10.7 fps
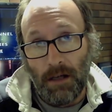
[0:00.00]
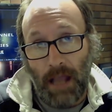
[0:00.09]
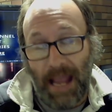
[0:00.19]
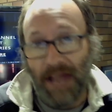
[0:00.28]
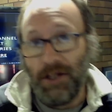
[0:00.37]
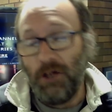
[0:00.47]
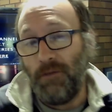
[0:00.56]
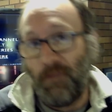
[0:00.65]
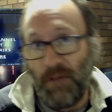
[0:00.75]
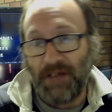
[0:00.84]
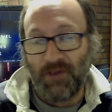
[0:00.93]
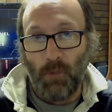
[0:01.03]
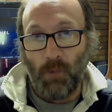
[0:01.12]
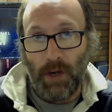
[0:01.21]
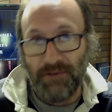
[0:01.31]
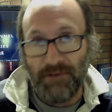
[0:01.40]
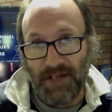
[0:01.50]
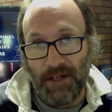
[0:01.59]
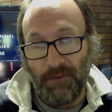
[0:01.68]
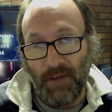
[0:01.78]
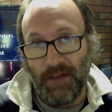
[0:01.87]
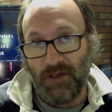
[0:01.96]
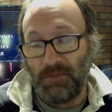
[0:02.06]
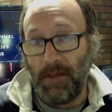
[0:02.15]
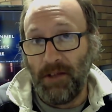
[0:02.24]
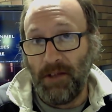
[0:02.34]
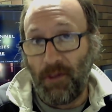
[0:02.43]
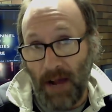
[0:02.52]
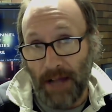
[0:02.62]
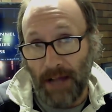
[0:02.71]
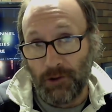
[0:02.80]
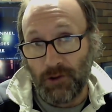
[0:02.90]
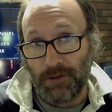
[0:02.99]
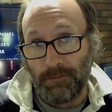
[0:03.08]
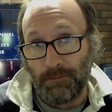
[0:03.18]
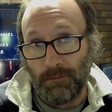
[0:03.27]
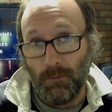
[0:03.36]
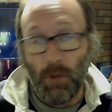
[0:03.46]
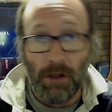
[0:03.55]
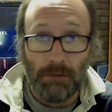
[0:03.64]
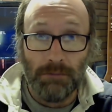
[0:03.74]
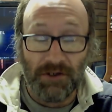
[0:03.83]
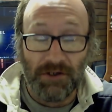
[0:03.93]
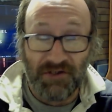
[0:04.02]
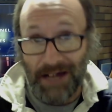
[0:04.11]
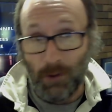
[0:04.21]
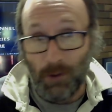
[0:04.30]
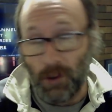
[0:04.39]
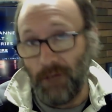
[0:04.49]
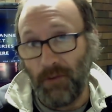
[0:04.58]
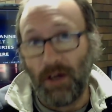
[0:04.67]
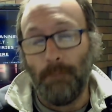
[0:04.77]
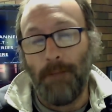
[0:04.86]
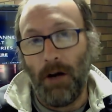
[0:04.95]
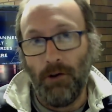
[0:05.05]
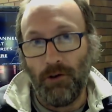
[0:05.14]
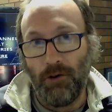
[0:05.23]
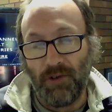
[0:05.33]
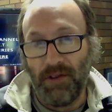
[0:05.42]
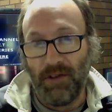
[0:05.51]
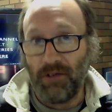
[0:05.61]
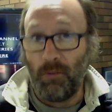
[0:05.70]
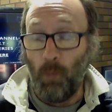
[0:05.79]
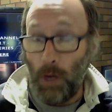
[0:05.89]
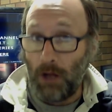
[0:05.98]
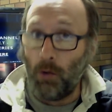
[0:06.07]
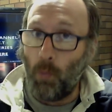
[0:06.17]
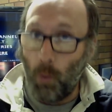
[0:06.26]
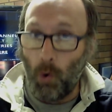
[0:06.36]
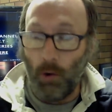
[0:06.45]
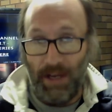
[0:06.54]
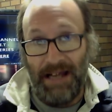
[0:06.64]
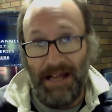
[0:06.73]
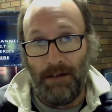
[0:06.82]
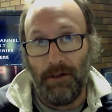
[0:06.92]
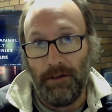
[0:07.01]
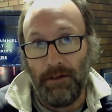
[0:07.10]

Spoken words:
How do you fix a 1FZ-FE that's been thrashed? Well, you start looking for componentry that's well worn out.